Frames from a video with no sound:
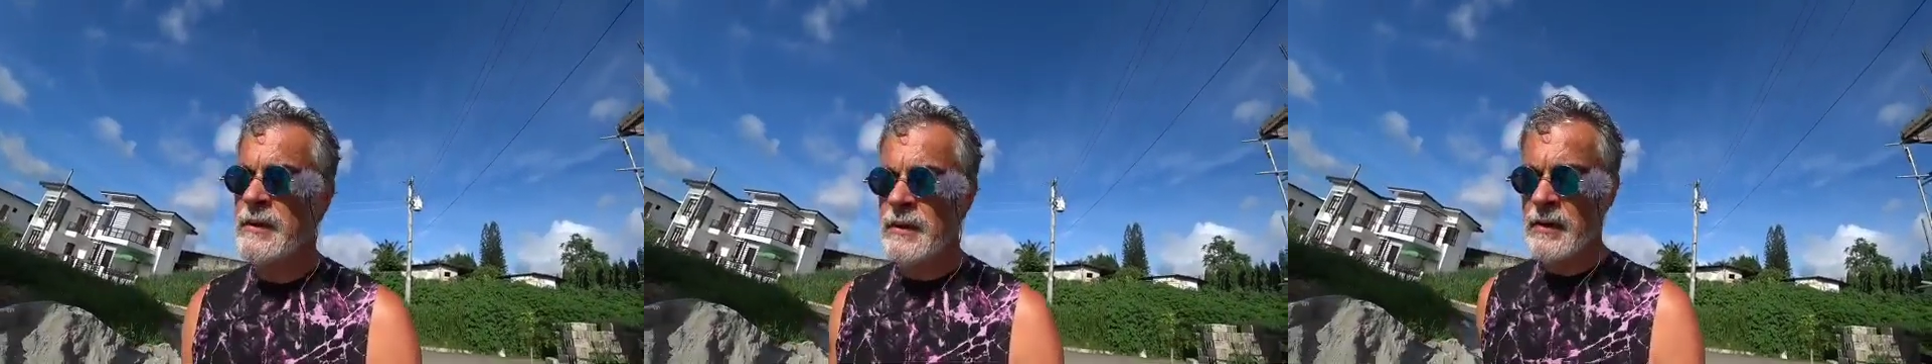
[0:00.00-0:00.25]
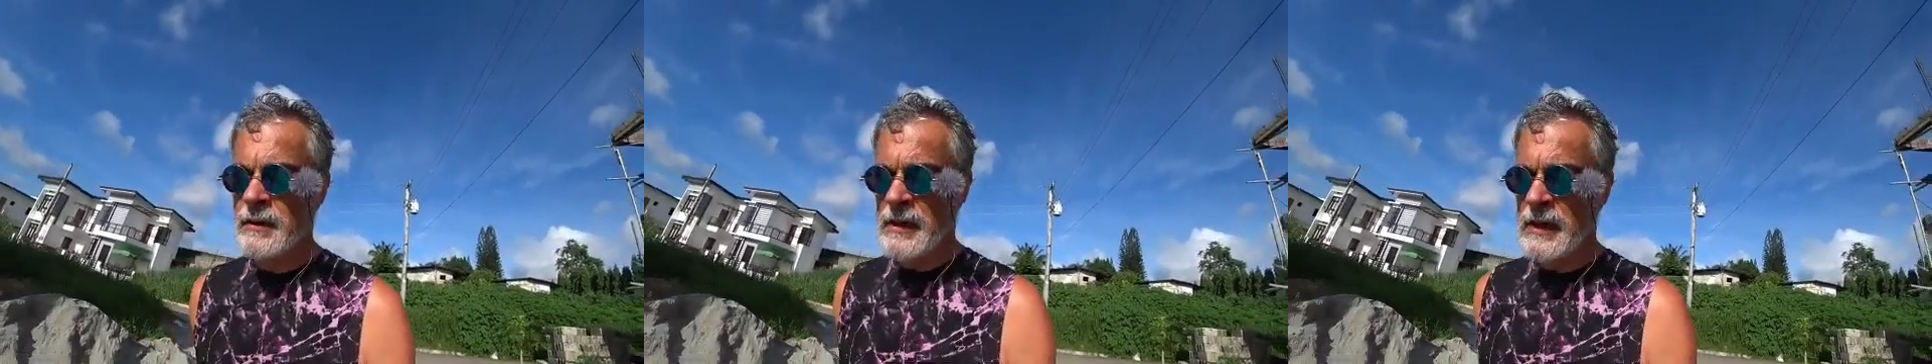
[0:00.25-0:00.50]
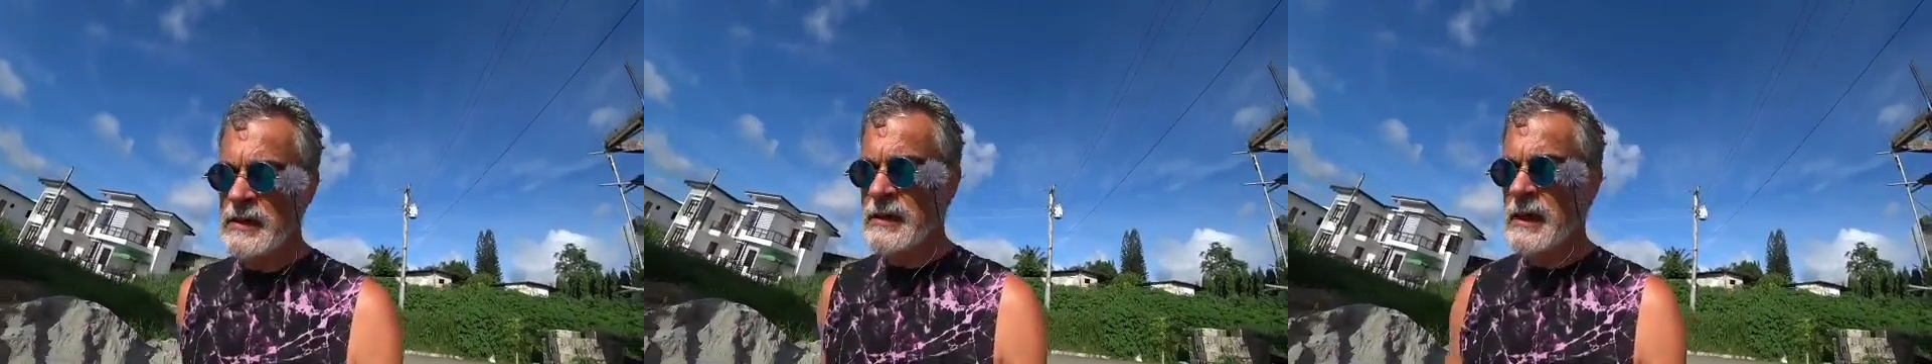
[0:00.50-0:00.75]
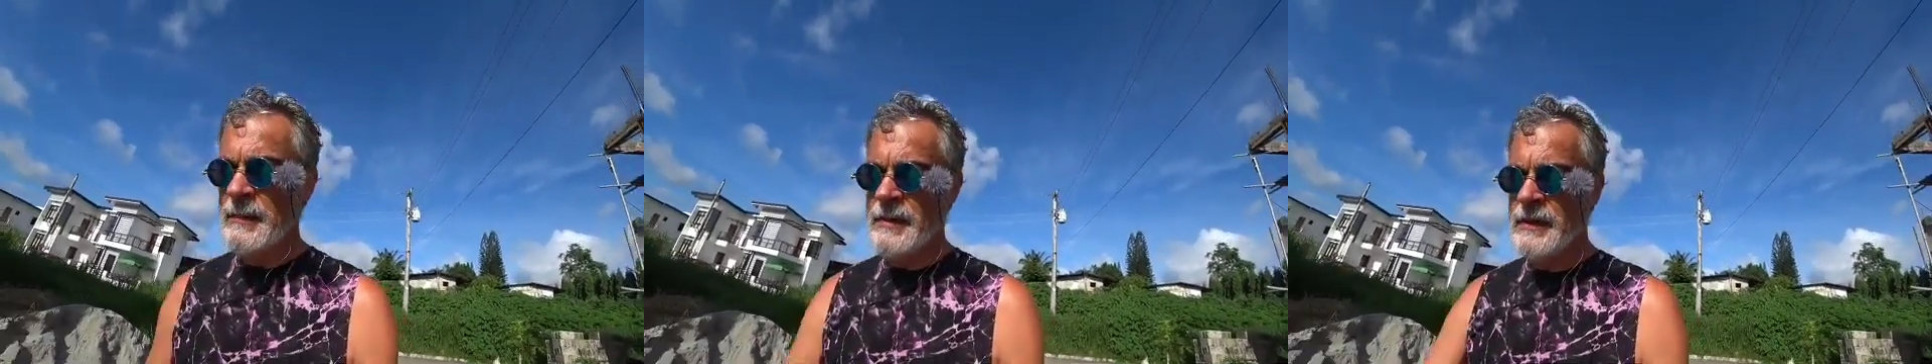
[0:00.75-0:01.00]
They're not
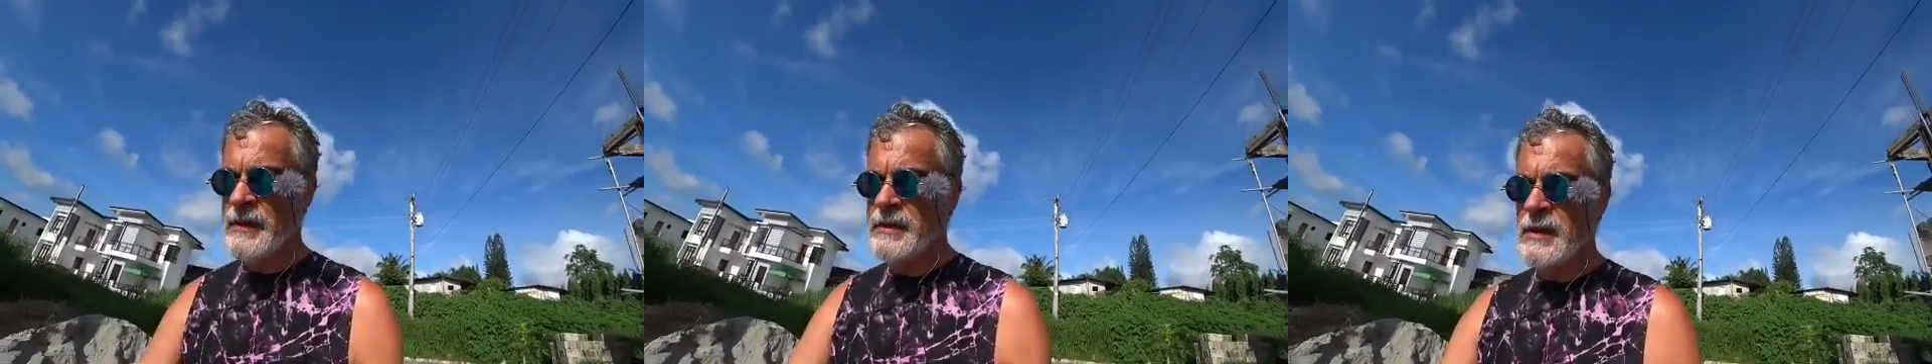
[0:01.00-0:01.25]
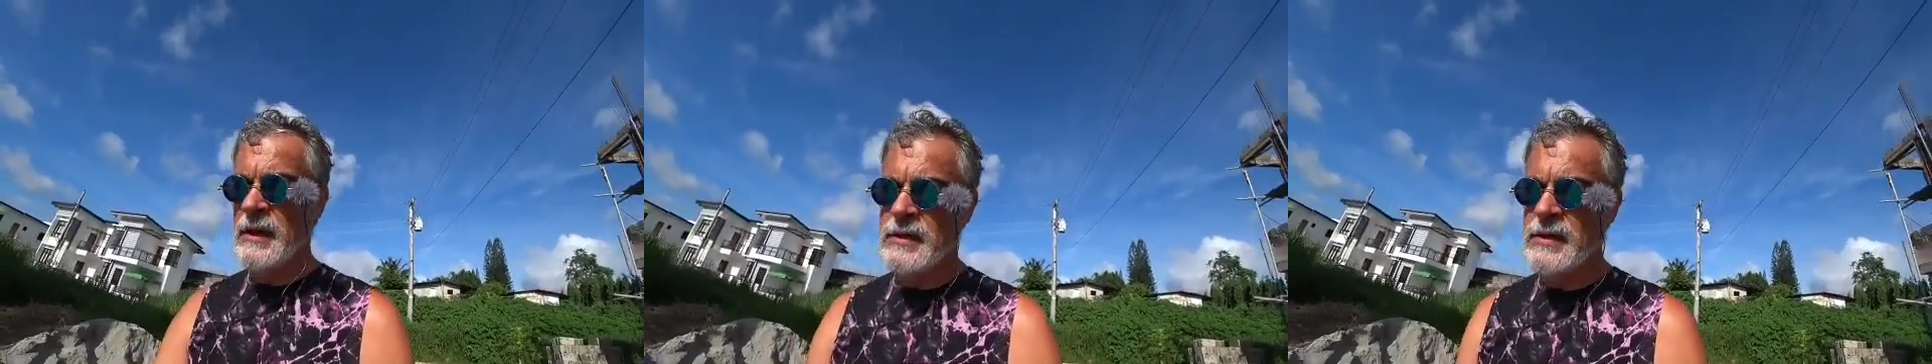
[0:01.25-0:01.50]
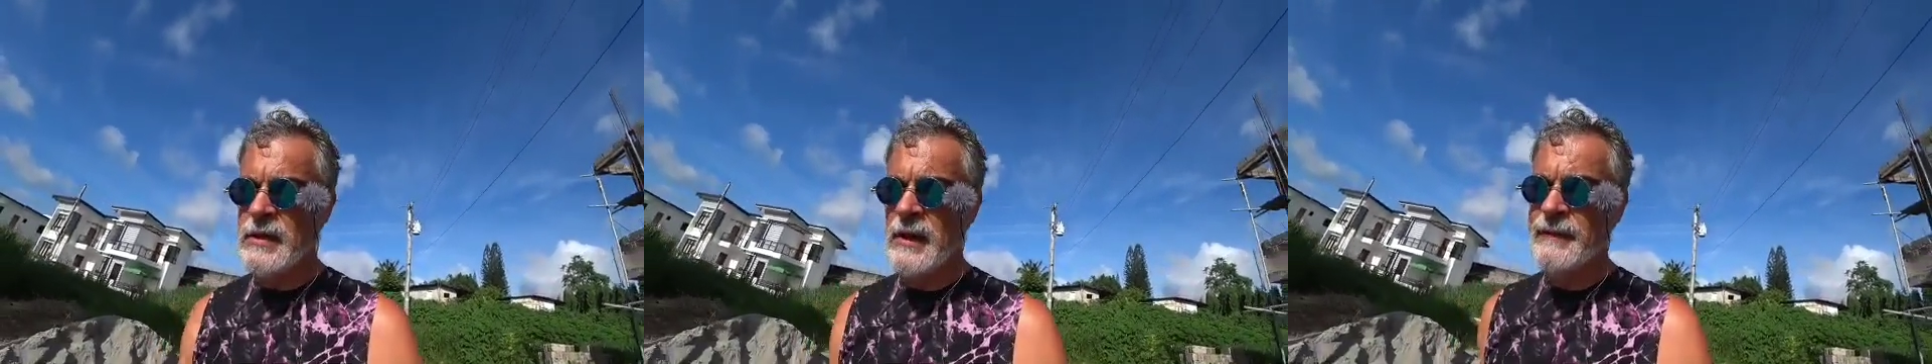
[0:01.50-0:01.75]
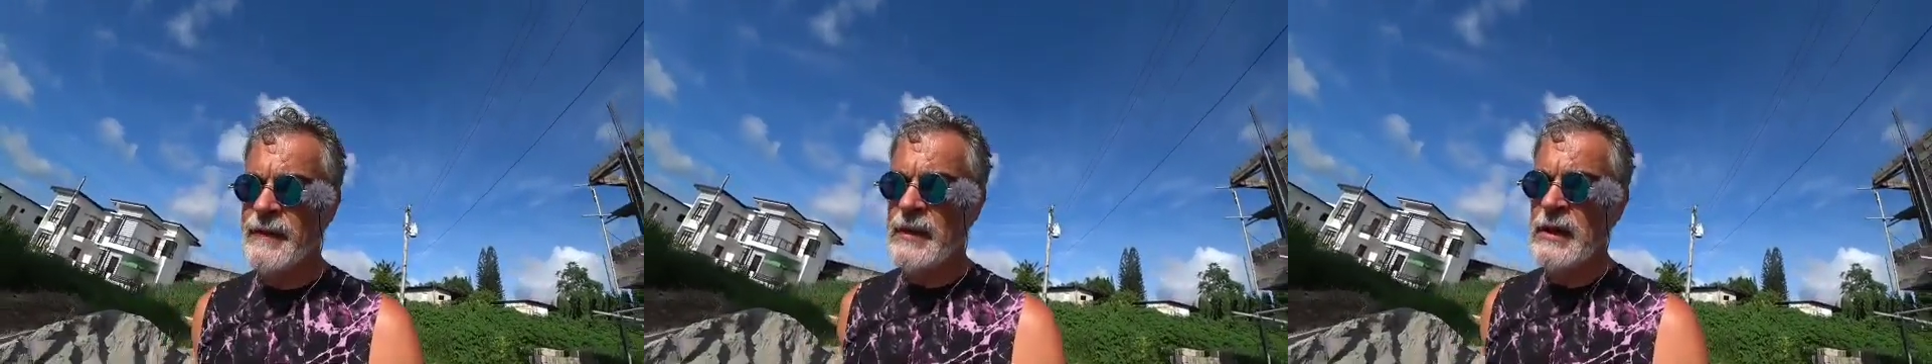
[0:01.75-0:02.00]
stopping this
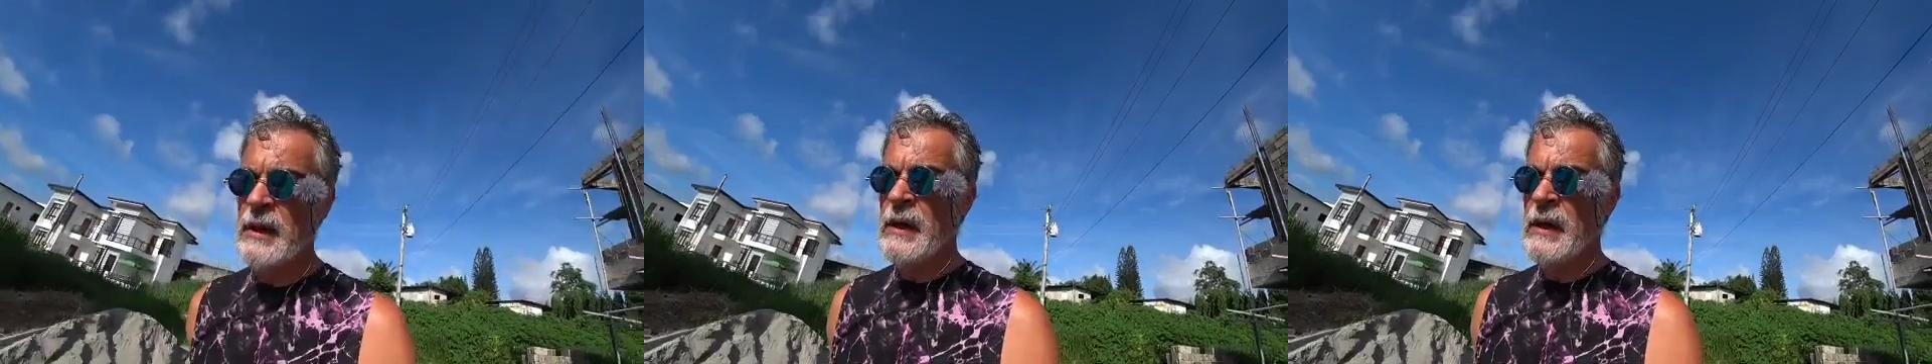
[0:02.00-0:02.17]
stuff.